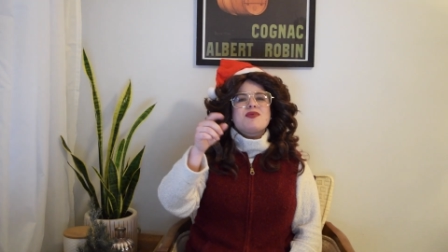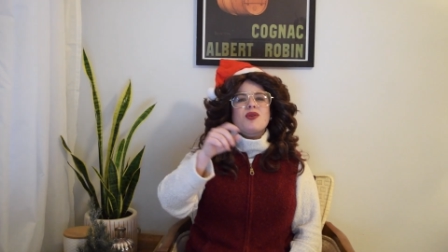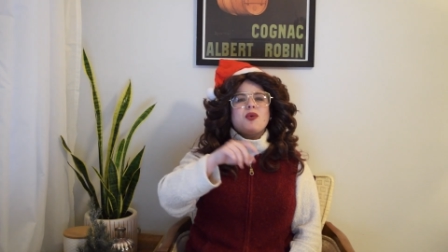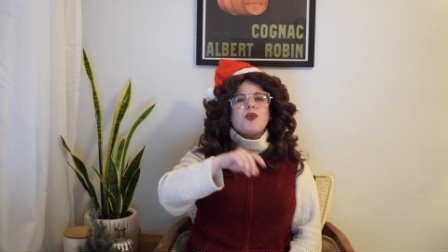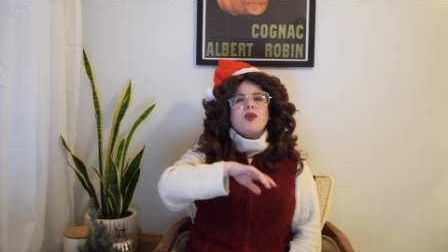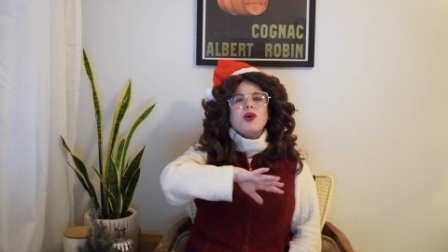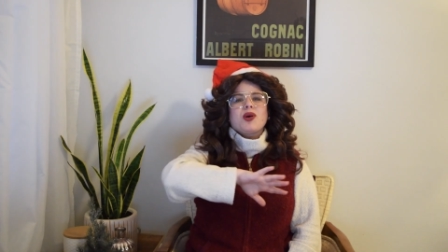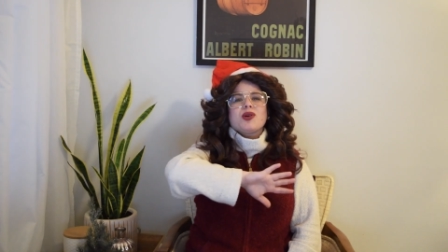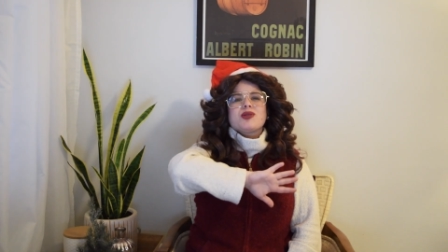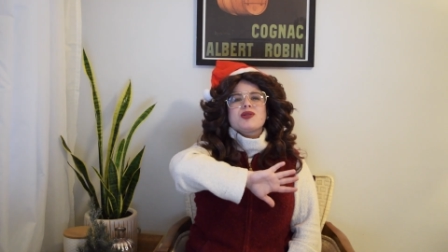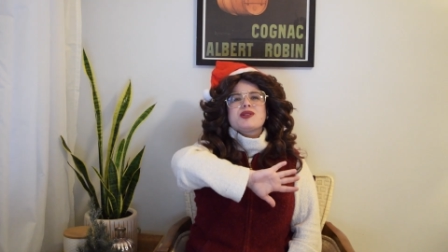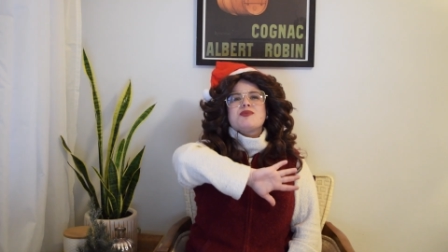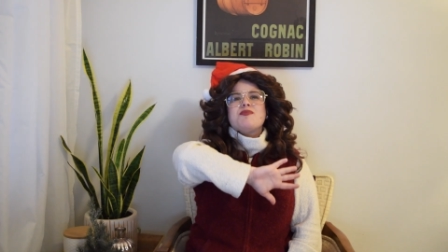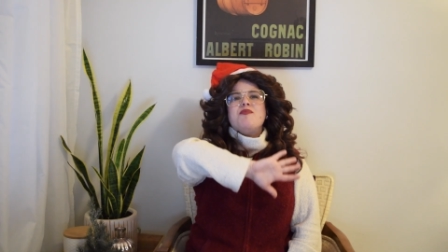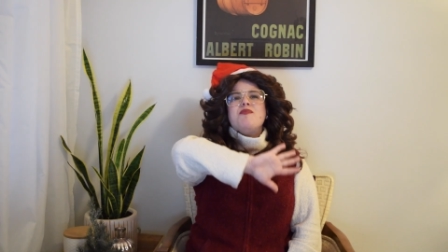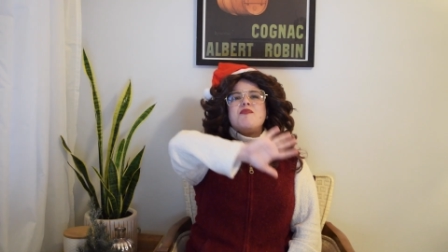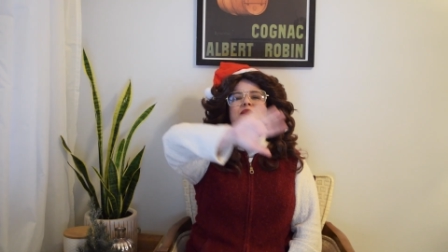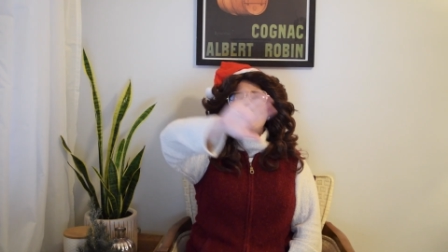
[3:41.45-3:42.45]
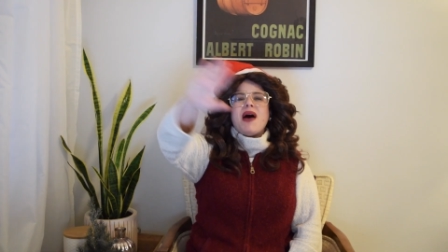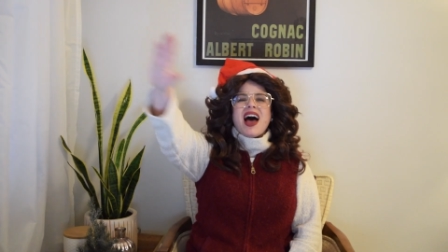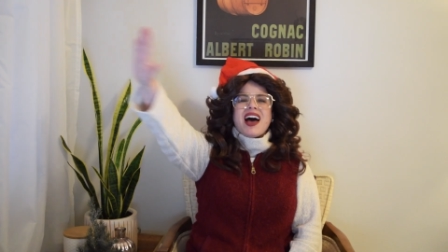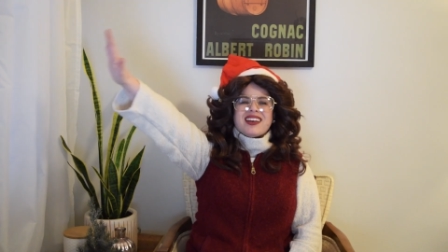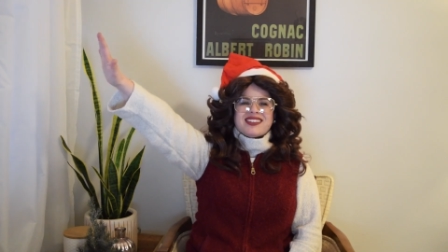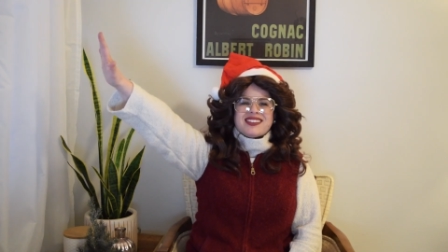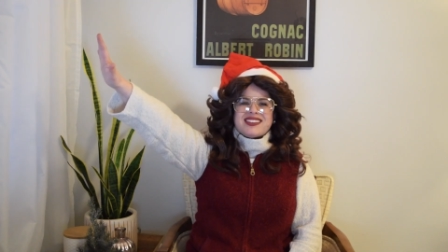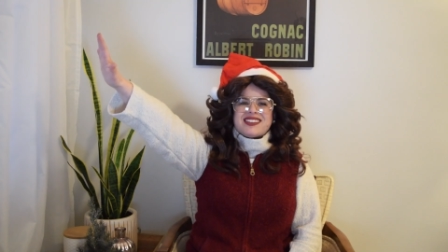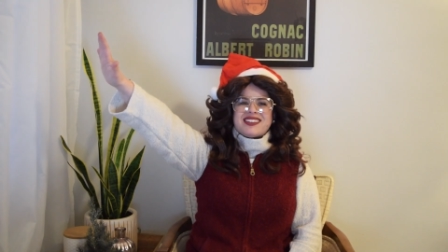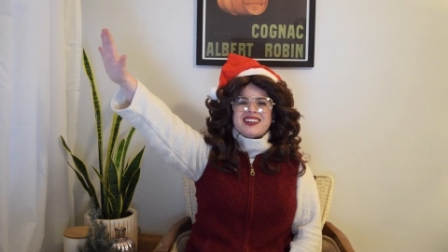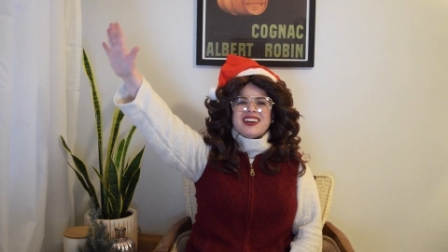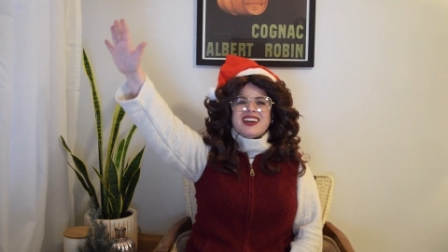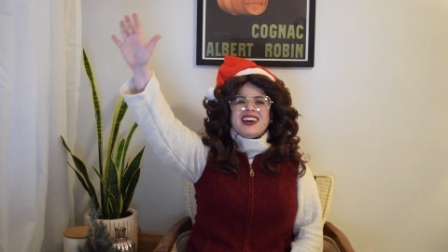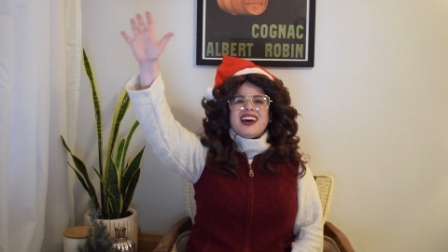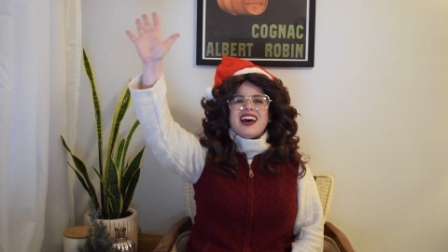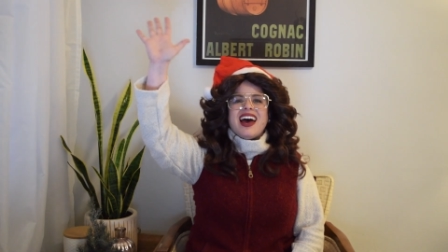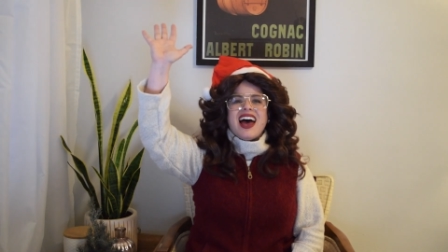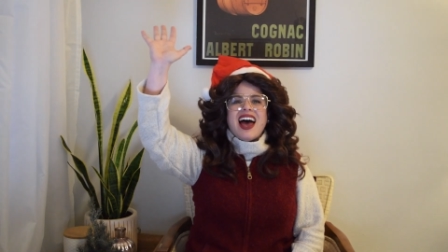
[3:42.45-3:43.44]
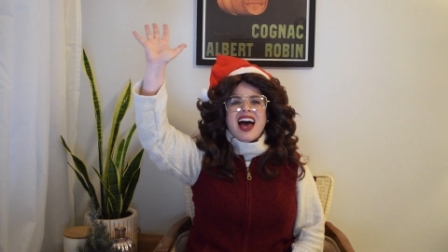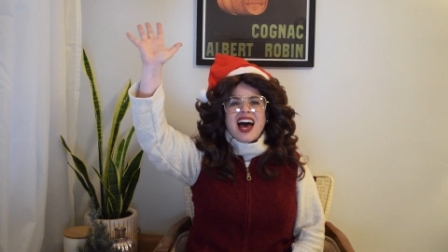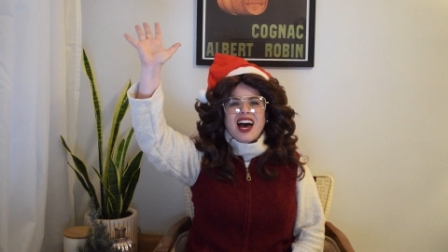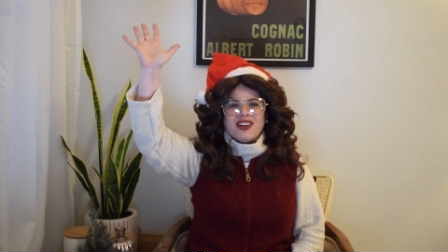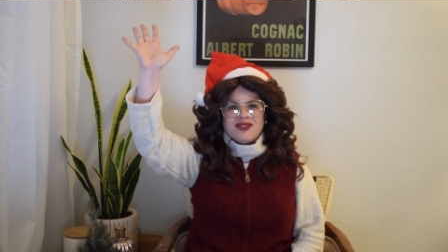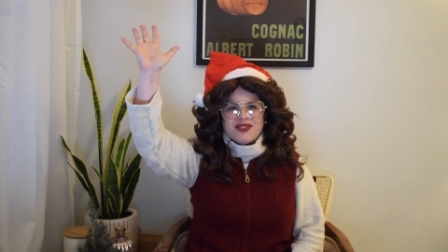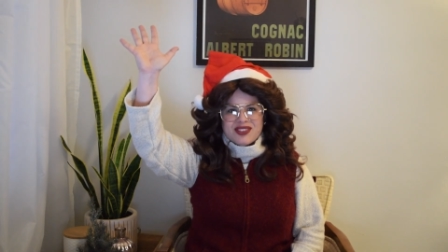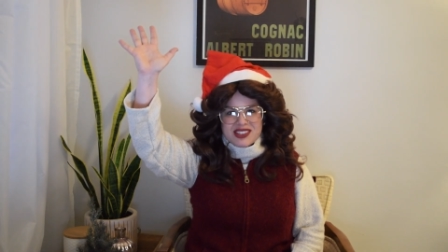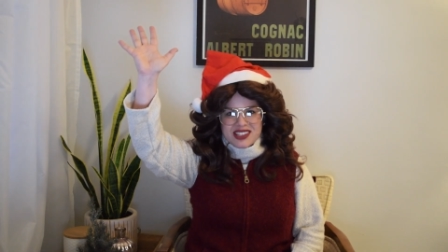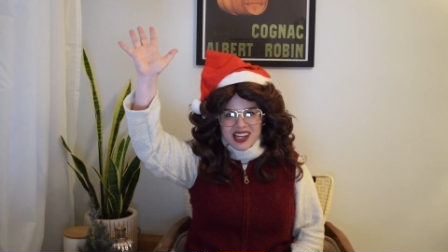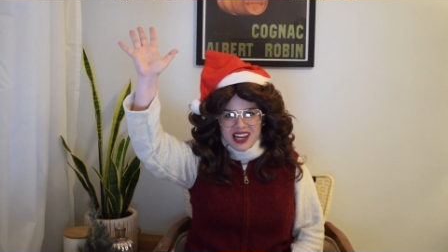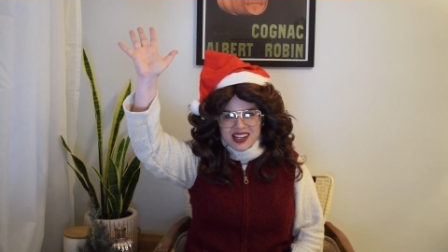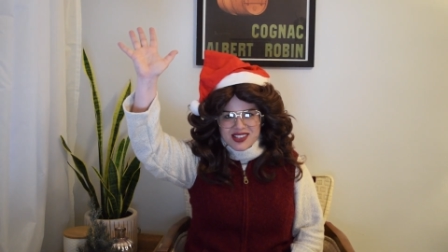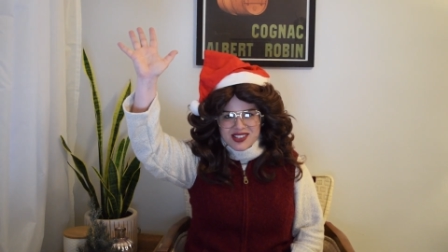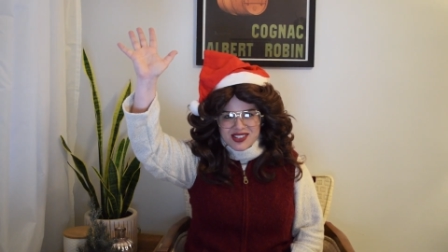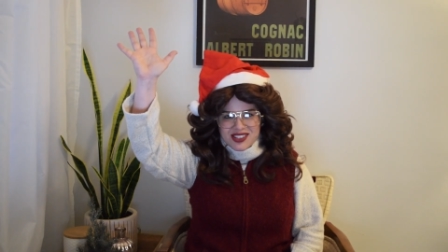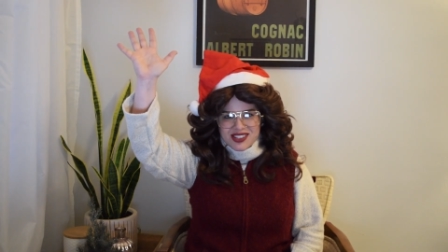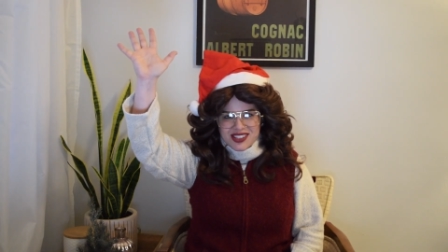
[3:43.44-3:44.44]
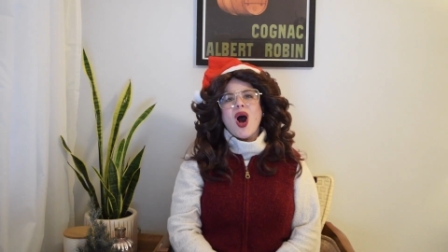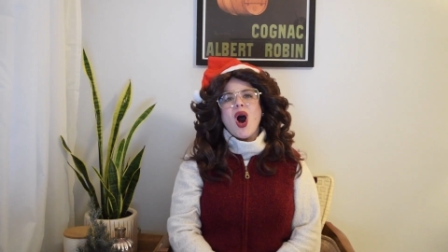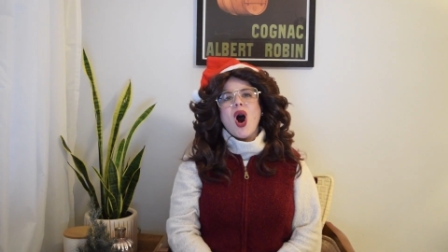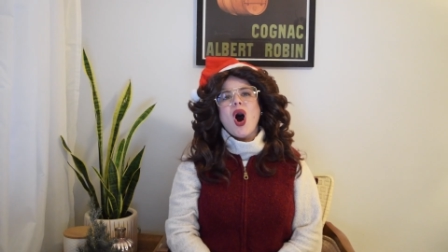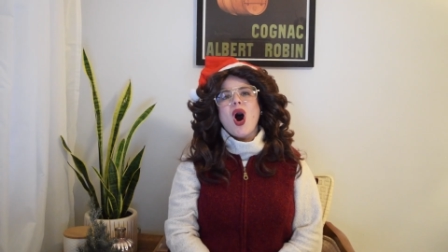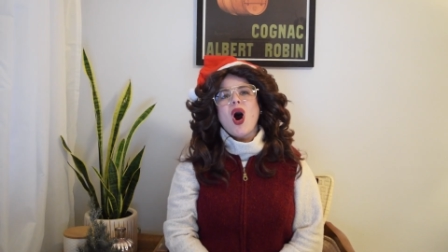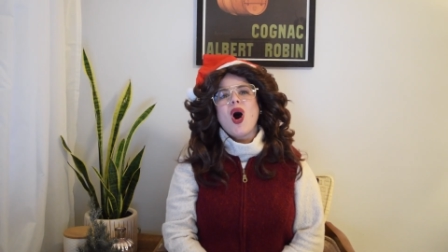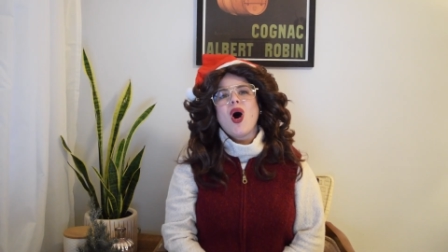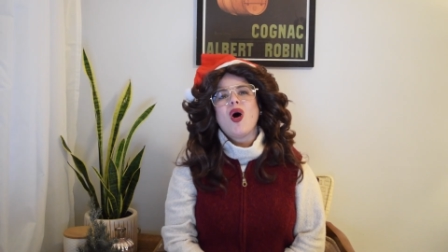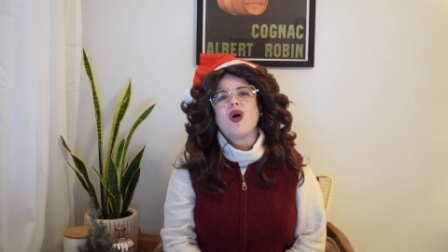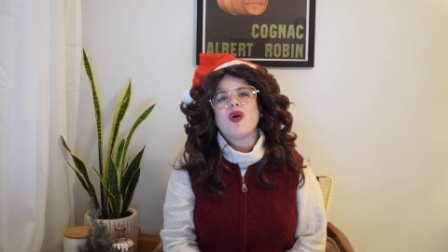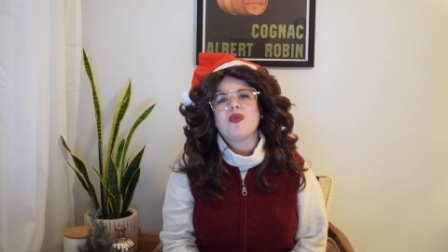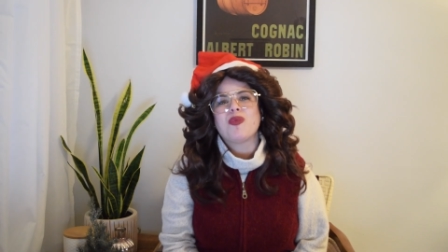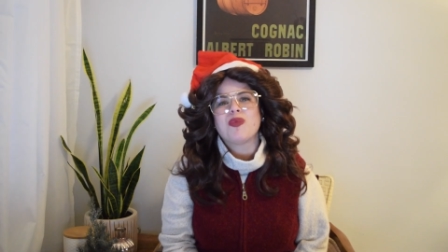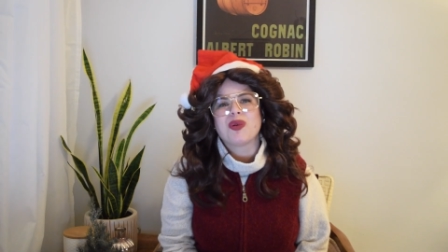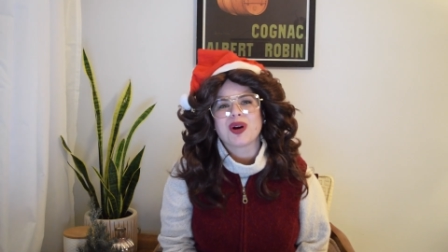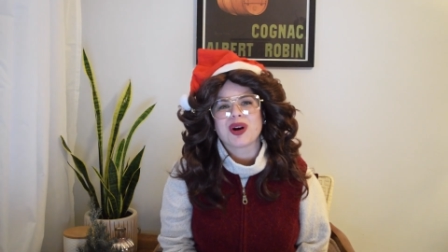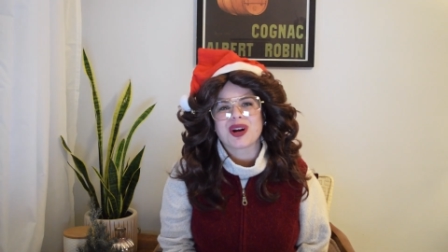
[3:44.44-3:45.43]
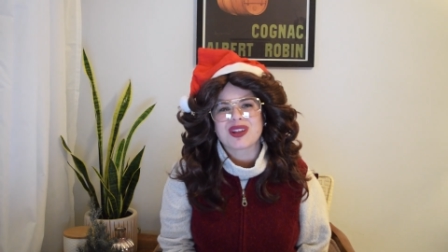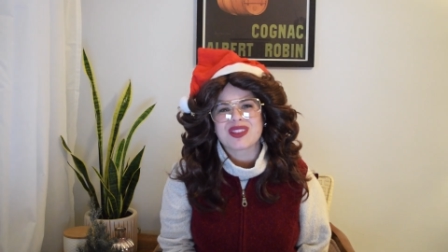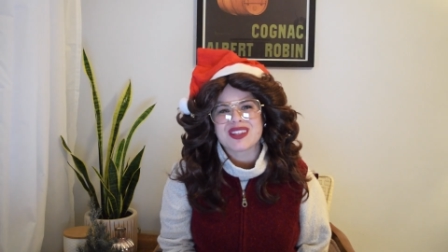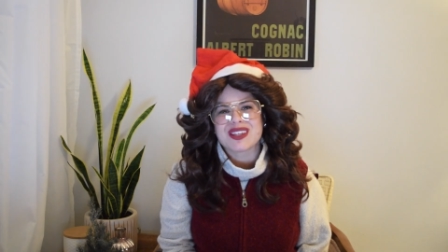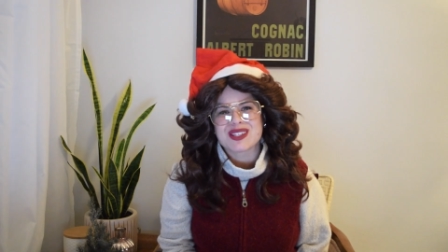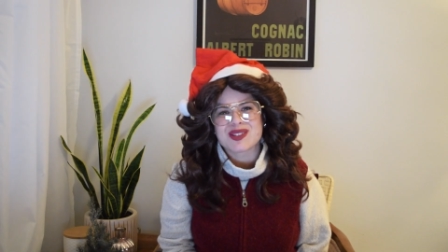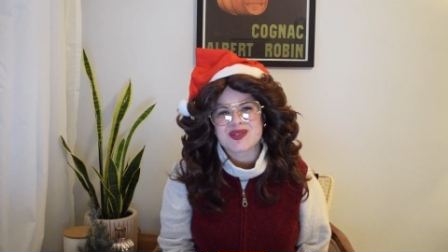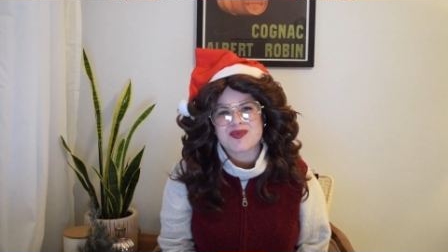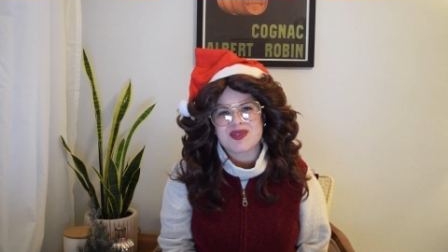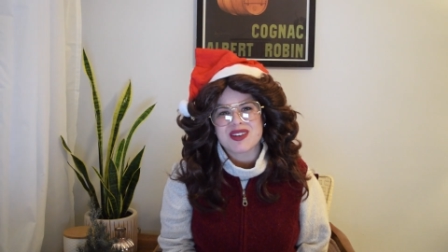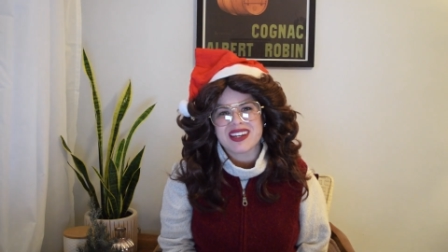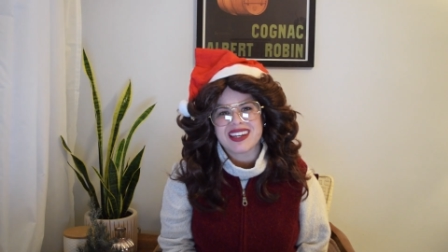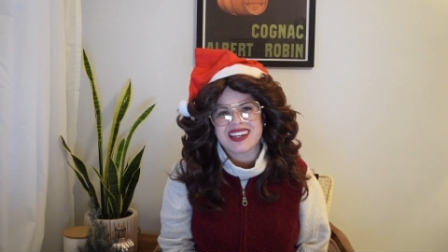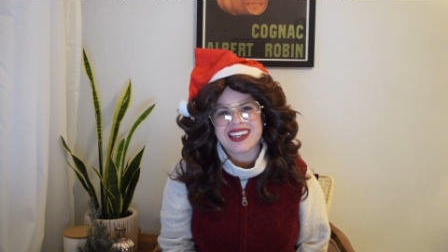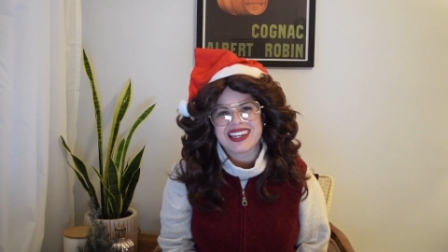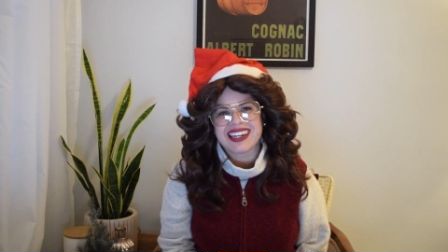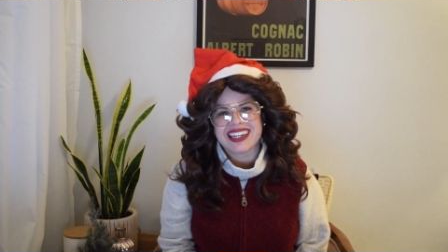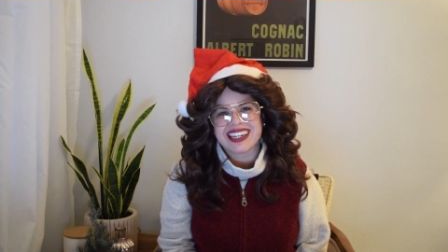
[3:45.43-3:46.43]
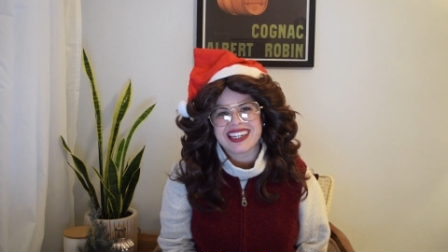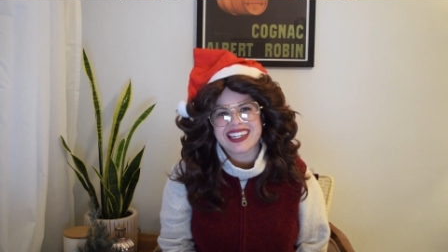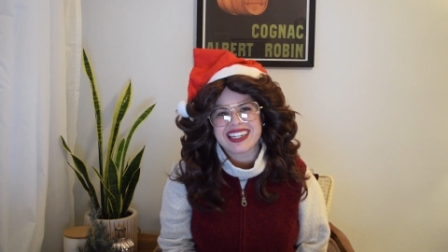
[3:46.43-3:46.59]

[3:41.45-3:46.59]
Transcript: the world's best advertiser. Homework this week.